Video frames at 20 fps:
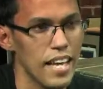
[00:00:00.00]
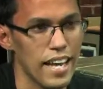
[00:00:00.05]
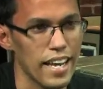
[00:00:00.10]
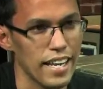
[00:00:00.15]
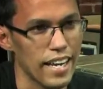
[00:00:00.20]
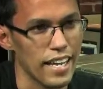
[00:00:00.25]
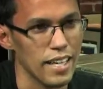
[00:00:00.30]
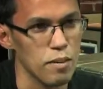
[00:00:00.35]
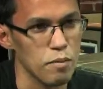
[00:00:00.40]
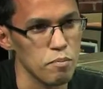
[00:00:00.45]

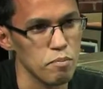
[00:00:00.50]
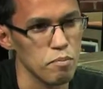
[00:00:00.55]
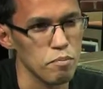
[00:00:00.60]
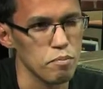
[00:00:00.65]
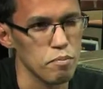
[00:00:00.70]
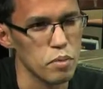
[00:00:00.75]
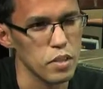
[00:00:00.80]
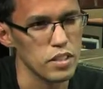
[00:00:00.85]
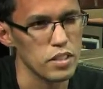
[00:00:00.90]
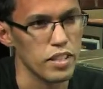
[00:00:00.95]
It kind of
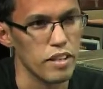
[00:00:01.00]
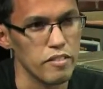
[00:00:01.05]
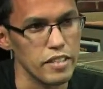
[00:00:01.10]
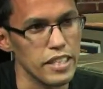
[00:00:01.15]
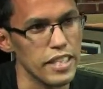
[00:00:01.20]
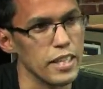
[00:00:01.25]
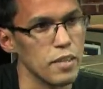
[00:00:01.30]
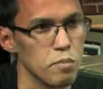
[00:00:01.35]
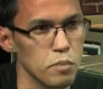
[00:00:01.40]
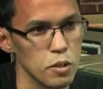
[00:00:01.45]
puts
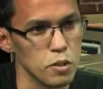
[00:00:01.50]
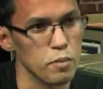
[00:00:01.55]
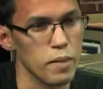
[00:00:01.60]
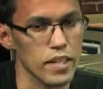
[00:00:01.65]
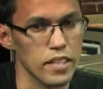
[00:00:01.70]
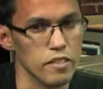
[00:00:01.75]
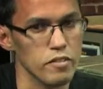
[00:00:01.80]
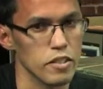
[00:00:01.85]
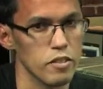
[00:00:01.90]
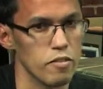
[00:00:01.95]
everything in
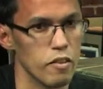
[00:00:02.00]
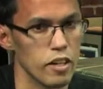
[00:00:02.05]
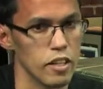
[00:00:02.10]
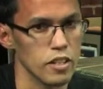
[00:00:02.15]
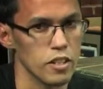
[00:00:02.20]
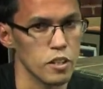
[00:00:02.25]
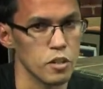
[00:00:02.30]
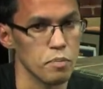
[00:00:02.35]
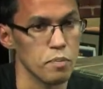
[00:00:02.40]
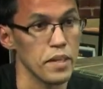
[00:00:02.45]
perspective as far
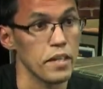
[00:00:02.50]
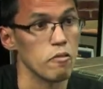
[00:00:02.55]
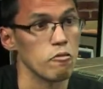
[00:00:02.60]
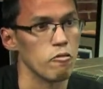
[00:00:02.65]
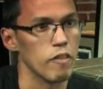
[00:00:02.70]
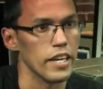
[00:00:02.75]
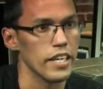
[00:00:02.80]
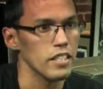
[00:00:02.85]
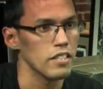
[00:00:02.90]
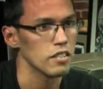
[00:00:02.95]
as this big
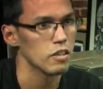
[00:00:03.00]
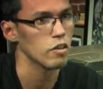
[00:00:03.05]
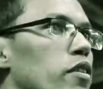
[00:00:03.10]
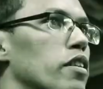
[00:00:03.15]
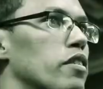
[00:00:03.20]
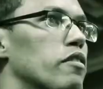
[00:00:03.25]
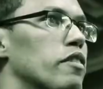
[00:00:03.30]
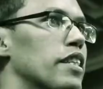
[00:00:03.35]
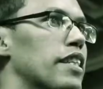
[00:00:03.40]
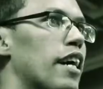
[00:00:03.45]
race
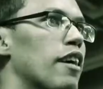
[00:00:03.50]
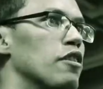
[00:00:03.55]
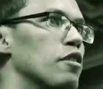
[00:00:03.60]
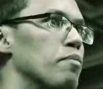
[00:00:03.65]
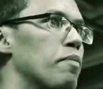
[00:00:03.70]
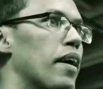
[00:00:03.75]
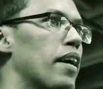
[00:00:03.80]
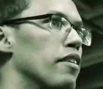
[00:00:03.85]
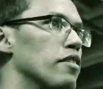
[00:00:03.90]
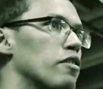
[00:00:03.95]
going
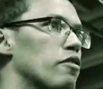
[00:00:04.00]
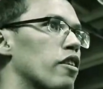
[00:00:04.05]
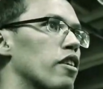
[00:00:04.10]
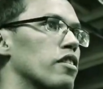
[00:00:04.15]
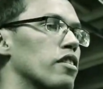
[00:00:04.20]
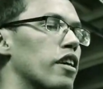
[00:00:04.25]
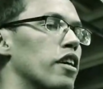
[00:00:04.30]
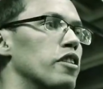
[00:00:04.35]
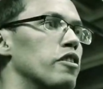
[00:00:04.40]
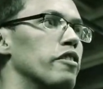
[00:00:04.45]
3,000 miles
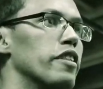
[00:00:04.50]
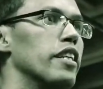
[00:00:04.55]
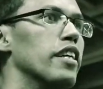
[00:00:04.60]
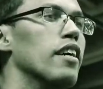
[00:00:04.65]
across country.